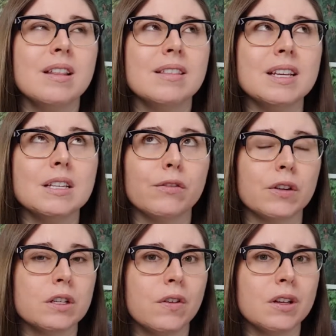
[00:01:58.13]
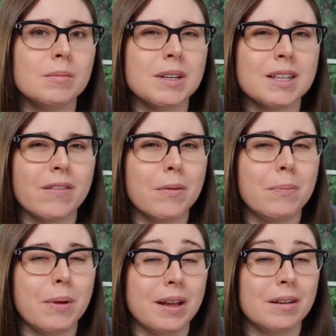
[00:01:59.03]
This first volume does have a
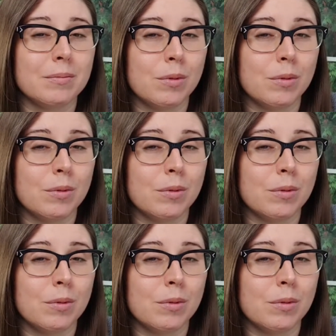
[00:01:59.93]
bit